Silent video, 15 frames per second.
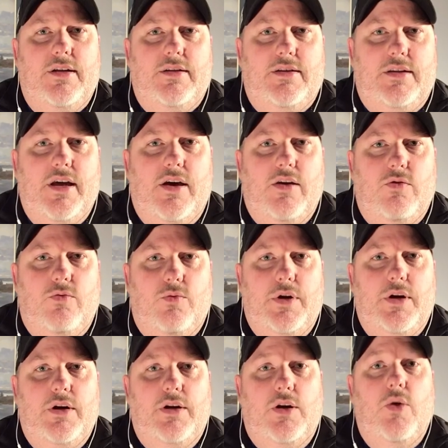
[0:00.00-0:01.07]
that
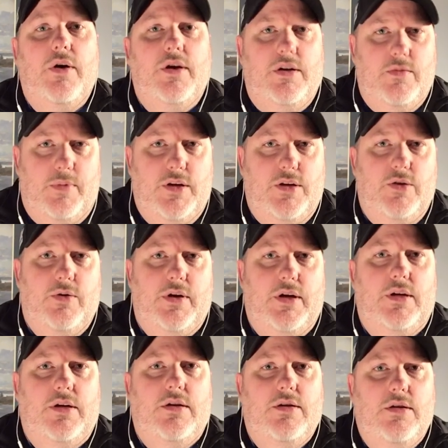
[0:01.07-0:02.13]
we're going to be
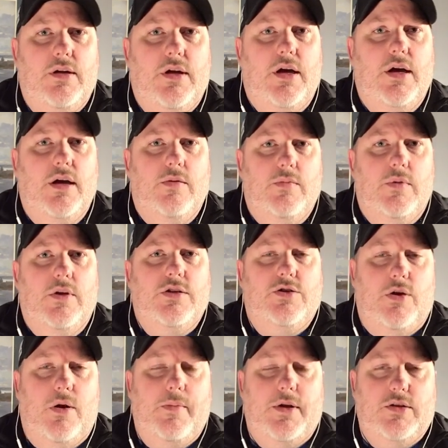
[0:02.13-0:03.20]
doing a
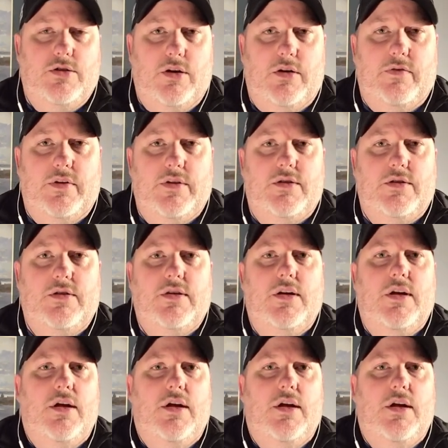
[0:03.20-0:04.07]
streaming service